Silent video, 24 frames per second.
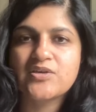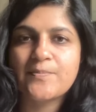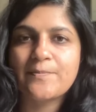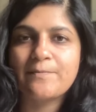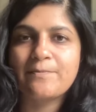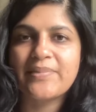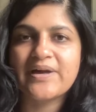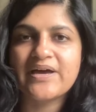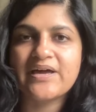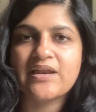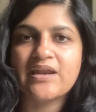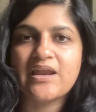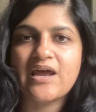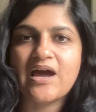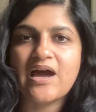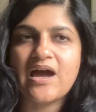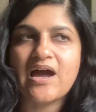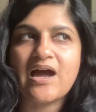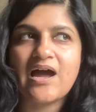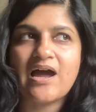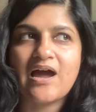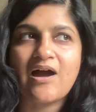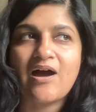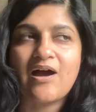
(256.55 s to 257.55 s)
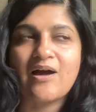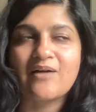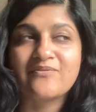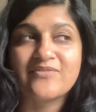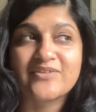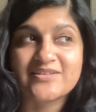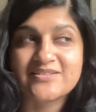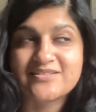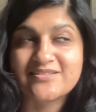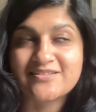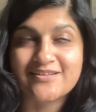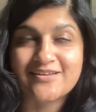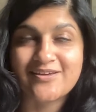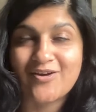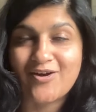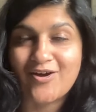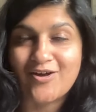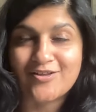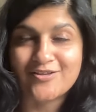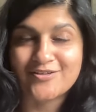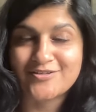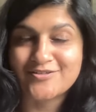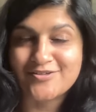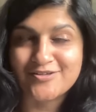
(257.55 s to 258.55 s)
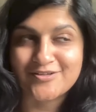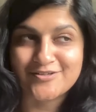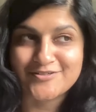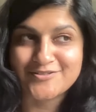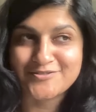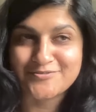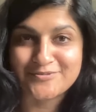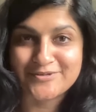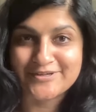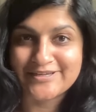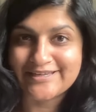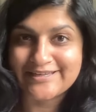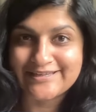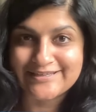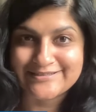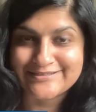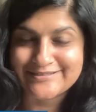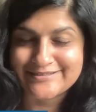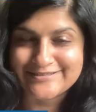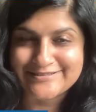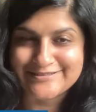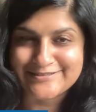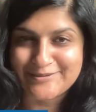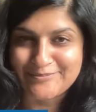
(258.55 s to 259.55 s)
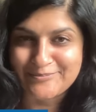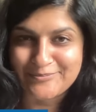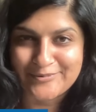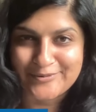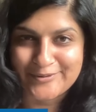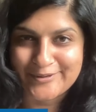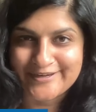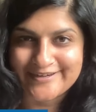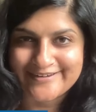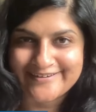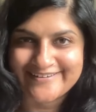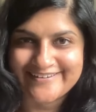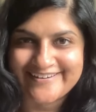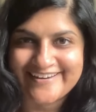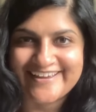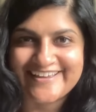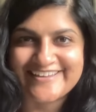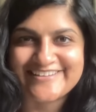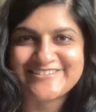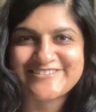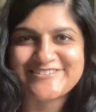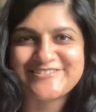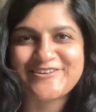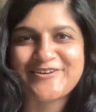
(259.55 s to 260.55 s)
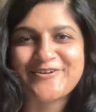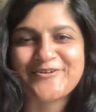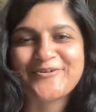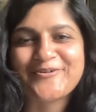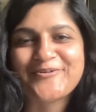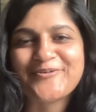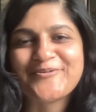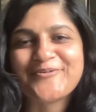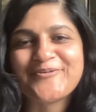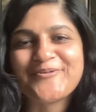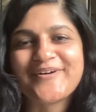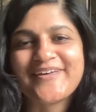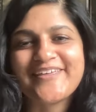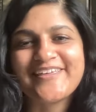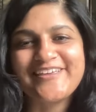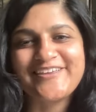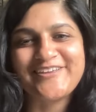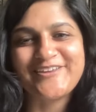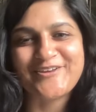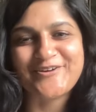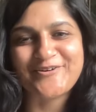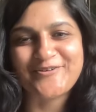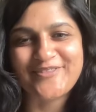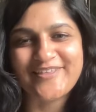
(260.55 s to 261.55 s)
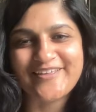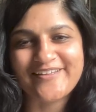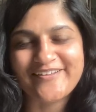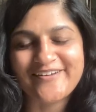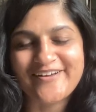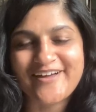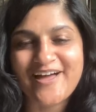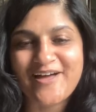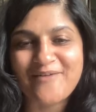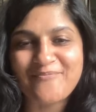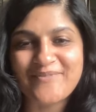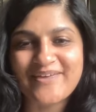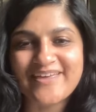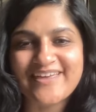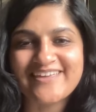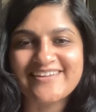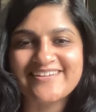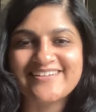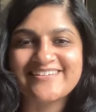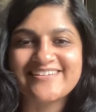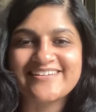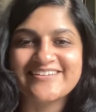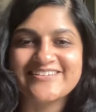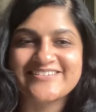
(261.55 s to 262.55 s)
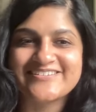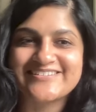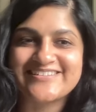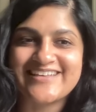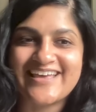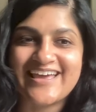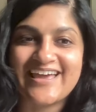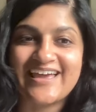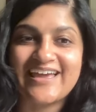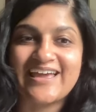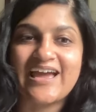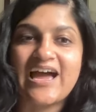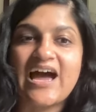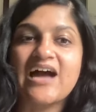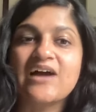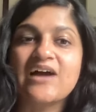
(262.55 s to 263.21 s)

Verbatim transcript: but obviously all adults were kids at some point. And so, you know, they'll come in and they'll say,